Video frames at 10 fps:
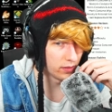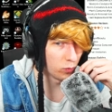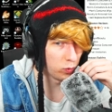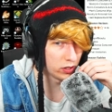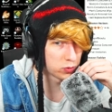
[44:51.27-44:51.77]

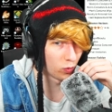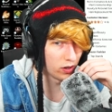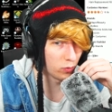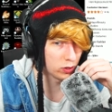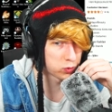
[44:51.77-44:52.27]
Which
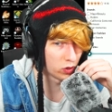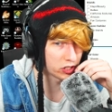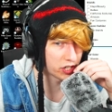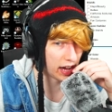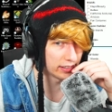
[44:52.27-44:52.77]
one which one
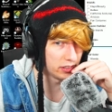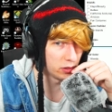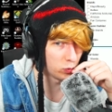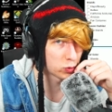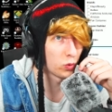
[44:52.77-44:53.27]
should I do?
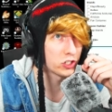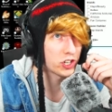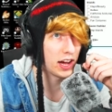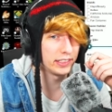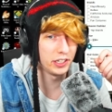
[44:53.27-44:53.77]
Which one should
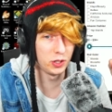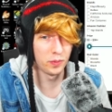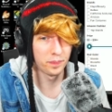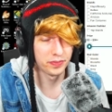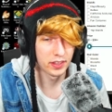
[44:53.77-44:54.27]
I do?
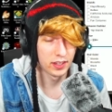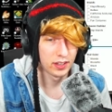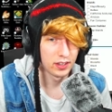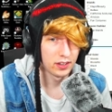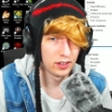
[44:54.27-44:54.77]

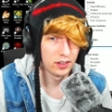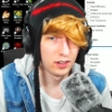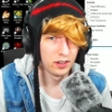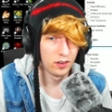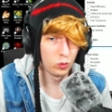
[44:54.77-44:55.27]

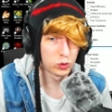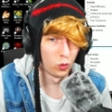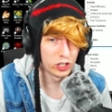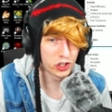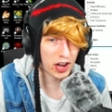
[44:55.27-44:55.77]
Which
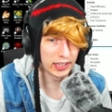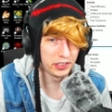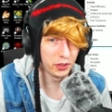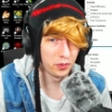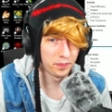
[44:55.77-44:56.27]
one should I do?